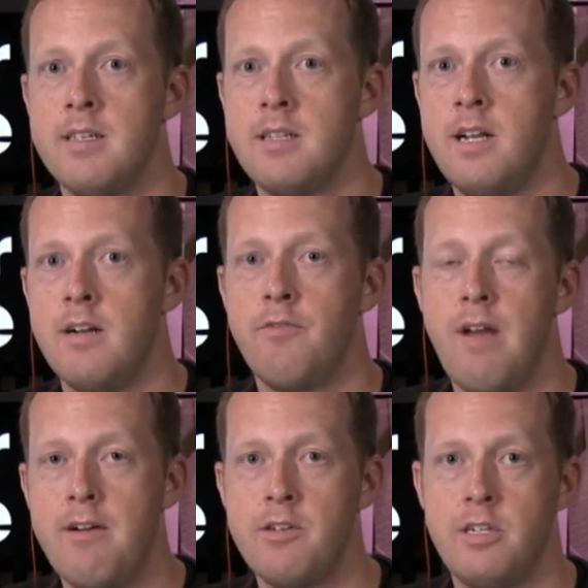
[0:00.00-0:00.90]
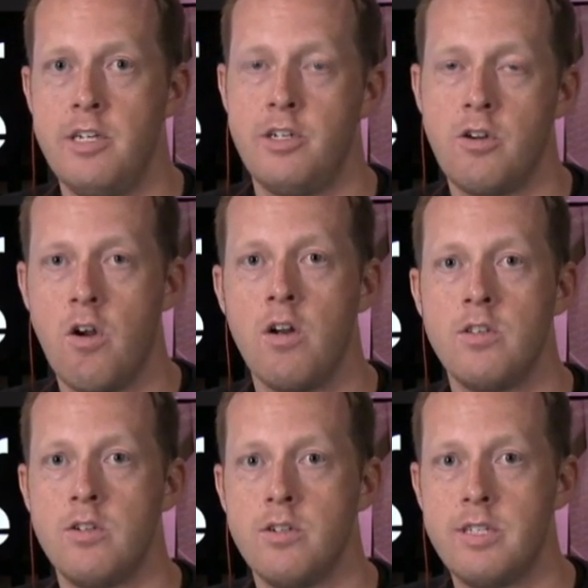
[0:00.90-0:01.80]
right. their Founders Edition cards
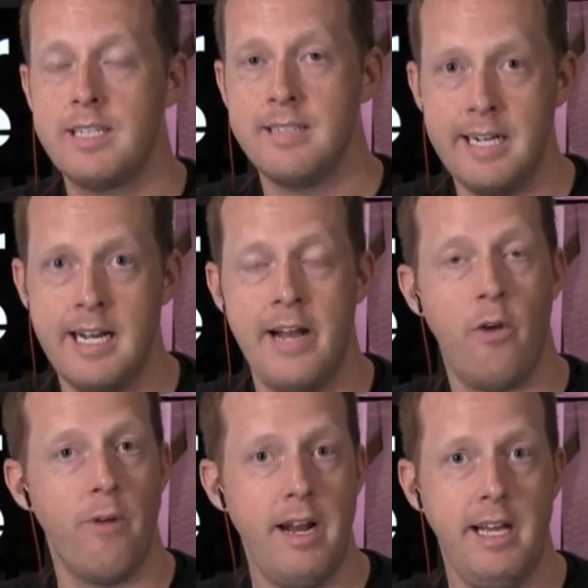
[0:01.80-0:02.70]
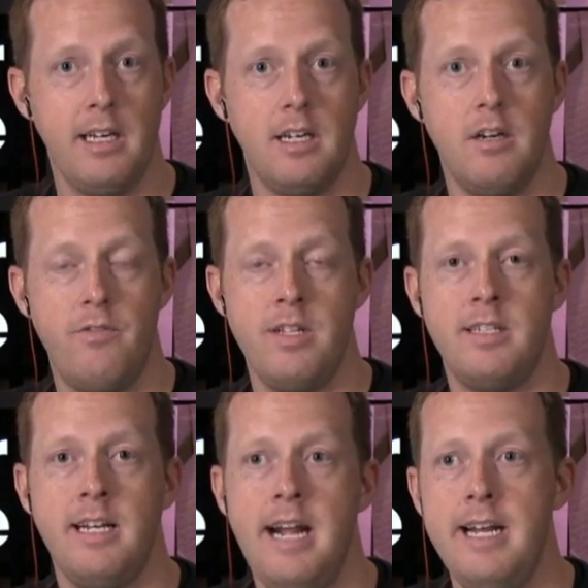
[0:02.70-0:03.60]
are six ninety-nine already, the
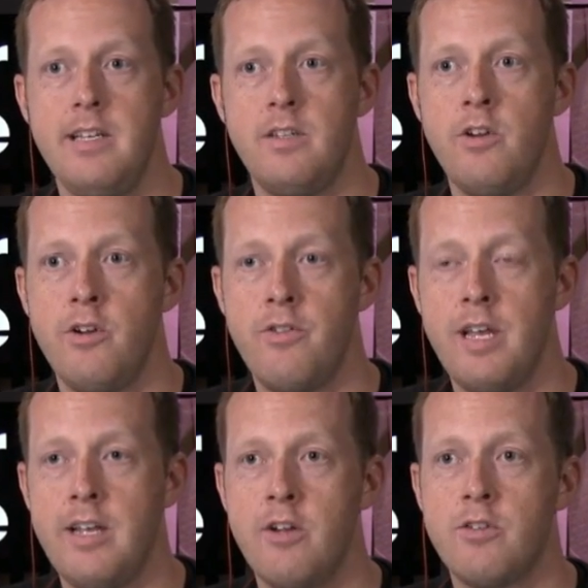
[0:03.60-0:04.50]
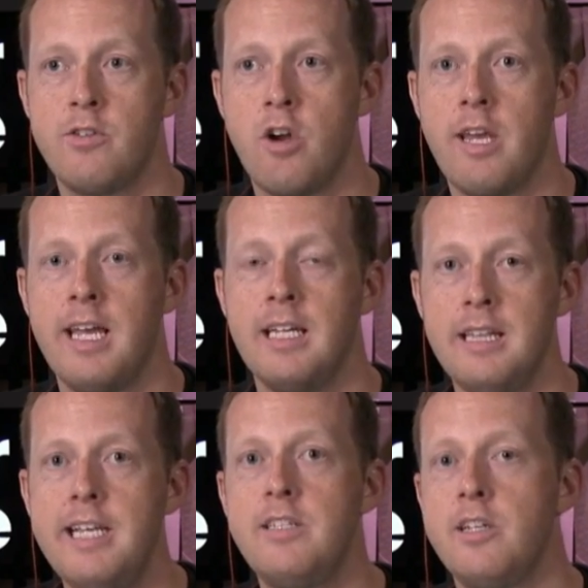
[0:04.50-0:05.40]
ten eighty. So you're think you're talking at
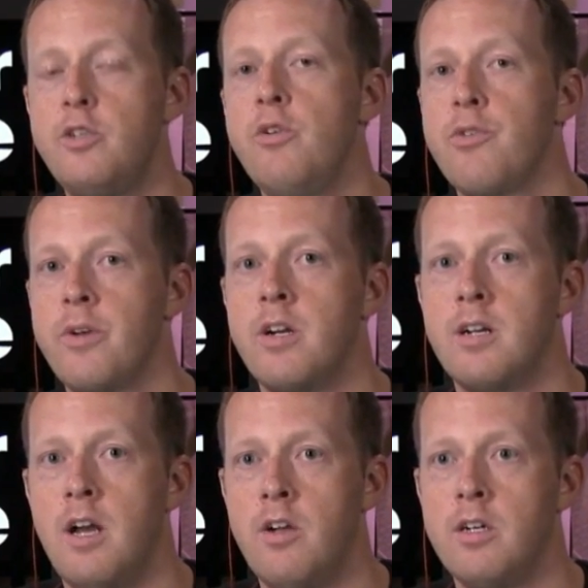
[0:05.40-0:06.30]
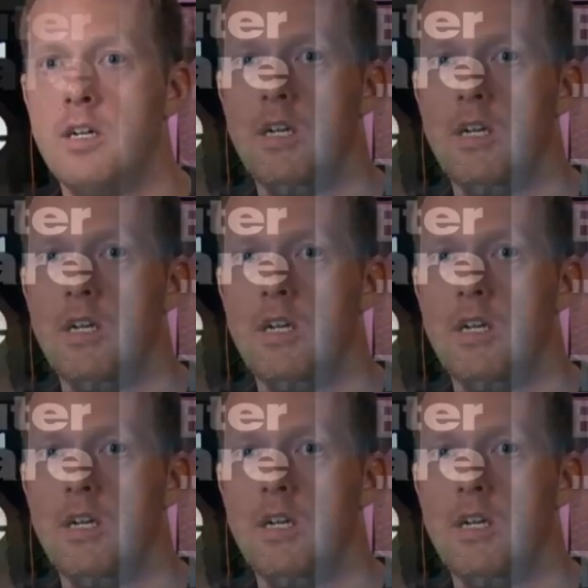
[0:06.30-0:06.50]
least a two to three hundred dollar